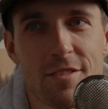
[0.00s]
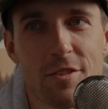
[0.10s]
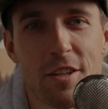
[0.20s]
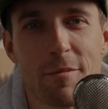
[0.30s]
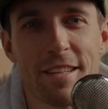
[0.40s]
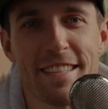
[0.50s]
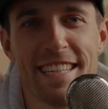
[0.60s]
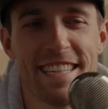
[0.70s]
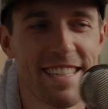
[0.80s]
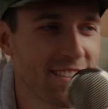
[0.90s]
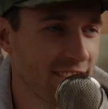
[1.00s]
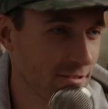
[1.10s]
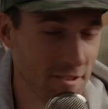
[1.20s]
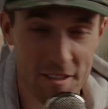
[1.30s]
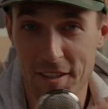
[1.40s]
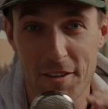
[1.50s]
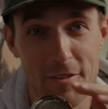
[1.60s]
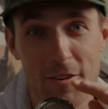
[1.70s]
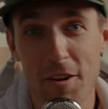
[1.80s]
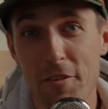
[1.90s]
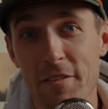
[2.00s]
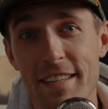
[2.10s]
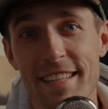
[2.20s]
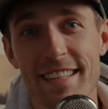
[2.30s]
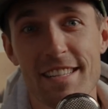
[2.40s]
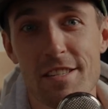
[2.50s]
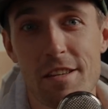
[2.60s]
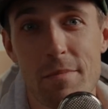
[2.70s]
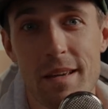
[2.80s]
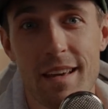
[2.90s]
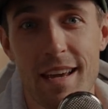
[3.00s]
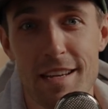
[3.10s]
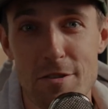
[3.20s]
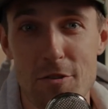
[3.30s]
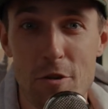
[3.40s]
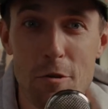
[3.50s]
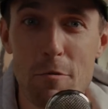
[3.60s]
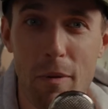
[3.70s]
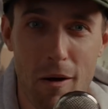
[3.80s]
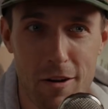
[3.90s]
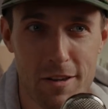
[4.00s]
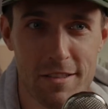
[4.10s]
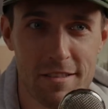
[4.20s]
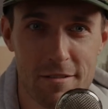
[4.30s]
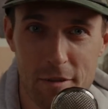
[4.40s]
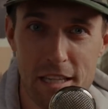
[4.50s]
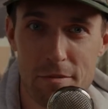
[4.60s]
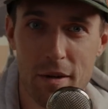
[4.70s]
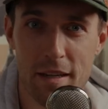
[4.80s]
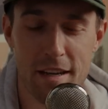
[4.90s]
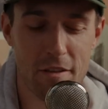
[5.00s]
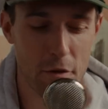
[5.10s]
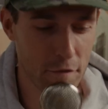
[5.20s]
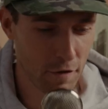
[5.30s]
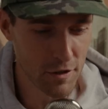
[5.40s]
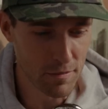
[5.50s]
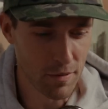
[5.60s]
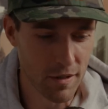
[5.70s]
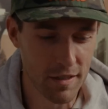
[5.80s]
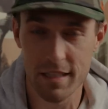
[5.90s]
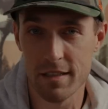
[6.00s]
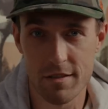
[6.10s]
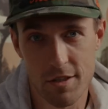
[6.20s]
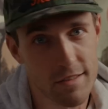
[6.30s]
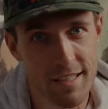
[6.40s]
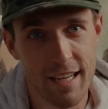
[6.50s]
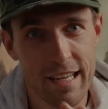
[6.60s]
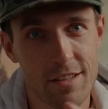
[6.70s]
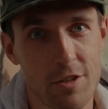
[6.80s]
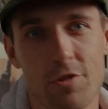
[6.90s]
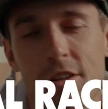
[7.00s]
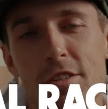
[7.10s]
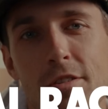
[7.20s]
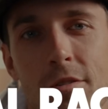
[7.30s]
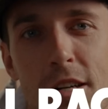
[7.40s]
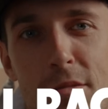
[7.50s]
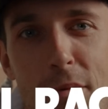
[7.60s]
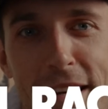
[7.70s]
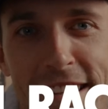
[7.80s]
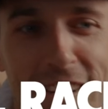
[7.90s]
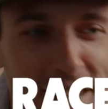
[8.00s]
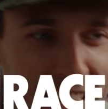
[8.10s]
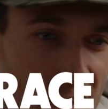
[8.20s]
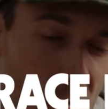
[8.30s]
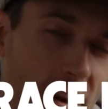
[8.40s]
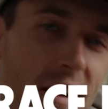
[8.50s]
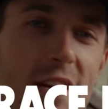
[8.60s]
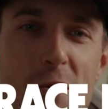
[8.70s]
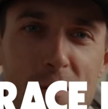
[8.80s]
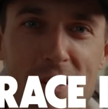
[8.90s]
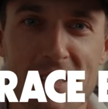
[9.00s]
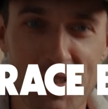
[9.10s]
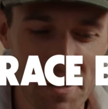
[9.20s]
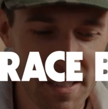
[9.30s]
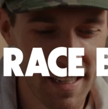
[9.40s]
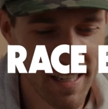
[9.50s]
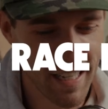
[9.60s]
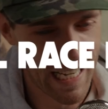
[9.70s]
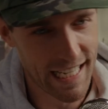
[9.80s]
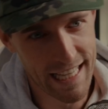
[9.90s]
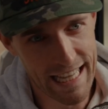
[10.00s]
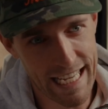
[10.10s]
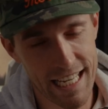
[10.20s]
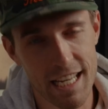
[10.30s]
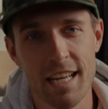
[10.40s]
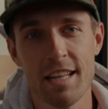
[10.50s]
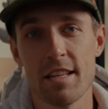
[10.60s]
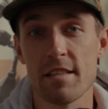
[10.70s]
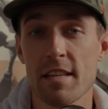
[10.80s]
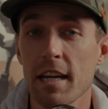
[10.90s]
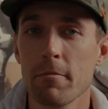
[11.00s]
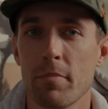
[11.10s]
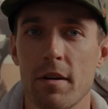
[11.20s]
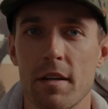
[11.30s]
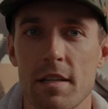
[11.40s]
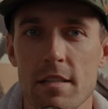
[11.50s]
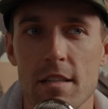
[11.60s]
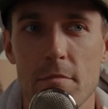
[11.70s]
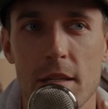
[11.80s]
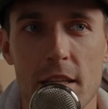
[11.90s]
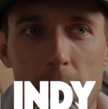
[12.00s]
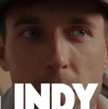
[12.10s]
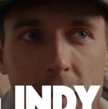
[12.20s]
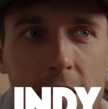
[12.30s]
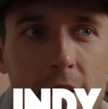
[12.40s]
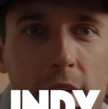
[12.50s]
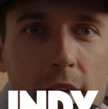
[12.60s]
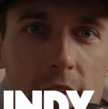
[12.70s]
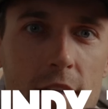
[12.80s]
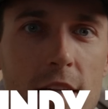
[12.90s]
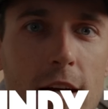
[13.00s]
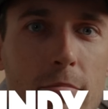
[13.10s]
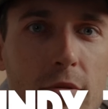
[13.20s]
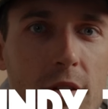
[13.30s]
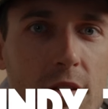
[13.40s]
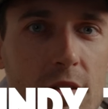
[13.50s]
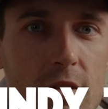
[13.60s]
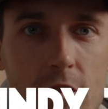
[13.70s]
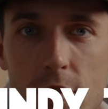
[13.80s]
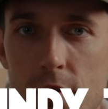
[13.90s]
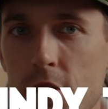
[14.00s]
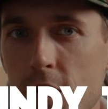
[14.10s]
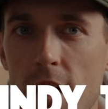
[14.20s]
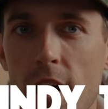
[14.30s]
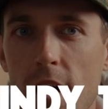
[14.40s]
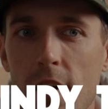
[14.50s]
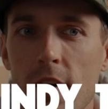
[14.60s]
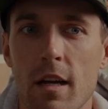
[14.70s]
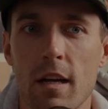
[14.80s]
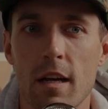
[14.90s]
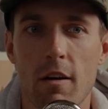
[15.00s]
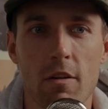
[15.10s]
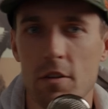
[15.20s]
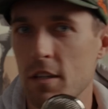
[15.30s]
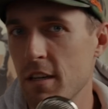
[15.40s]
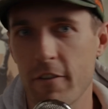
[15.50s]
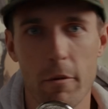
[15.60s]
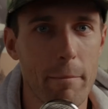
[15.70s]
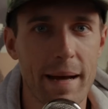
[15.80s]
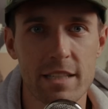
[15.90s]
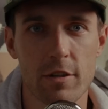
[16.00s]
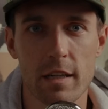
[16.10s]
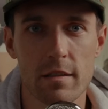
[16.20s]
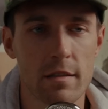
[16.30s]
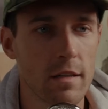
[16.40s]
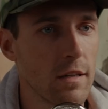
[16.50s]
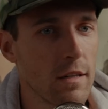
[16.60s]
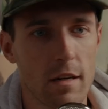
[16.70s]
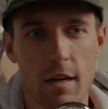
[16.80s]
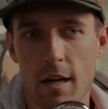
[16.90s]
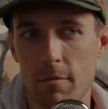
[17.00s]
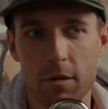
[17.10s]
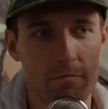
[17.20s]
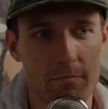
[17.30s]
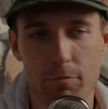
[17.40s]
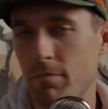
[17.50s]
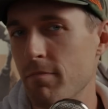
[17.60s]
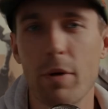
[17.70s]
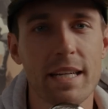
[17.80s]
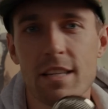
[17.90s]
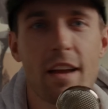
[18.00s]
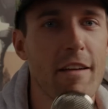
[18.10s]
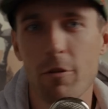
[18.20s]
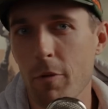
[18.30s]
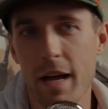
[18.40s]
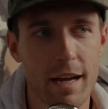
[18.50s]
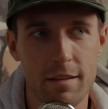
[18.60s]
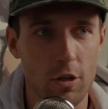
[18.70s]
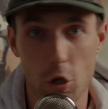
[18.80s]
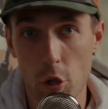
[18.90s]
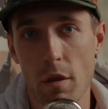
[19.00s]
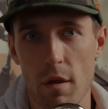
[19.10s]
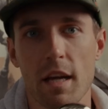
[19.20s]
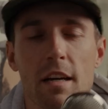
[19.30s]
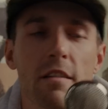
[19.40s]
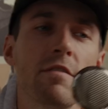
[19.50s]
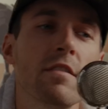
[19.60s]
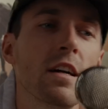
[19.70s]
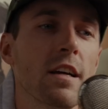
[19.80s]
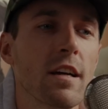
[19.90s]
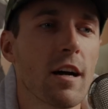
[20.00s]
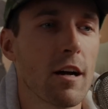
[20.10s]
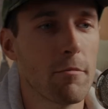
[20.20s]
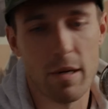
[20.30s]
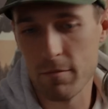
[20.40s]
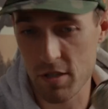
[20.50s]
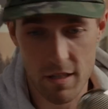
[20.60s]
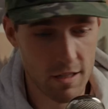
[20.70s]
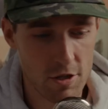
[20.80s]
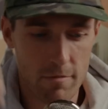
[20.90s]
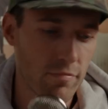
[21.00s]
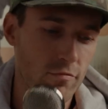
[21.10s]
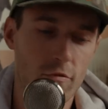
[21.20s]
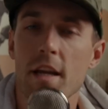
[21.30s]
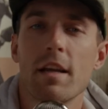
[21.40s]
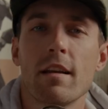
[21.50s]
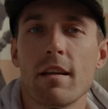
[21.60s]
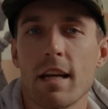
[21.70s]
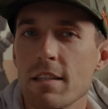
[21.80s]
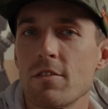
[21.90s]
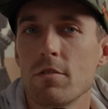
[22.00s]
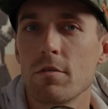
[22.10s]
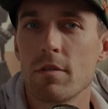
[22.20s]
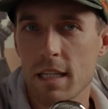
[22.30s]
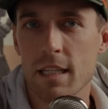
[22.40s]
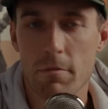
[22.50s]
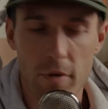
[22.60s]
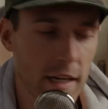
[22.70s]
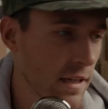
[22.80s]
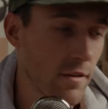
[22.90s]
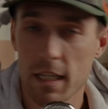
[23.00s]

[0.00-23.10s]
Legitimately. We're going to go through all of it. This is going to be a 2-part race breakdown. The first part is just the traditional race breakdown in the way I normally do it. And then the second part is going to be comparing Indianapolis to Chicago, all the different metrics. I'm going to break down every way I could think of, but I'm just going to jump right into the Indy breakdown.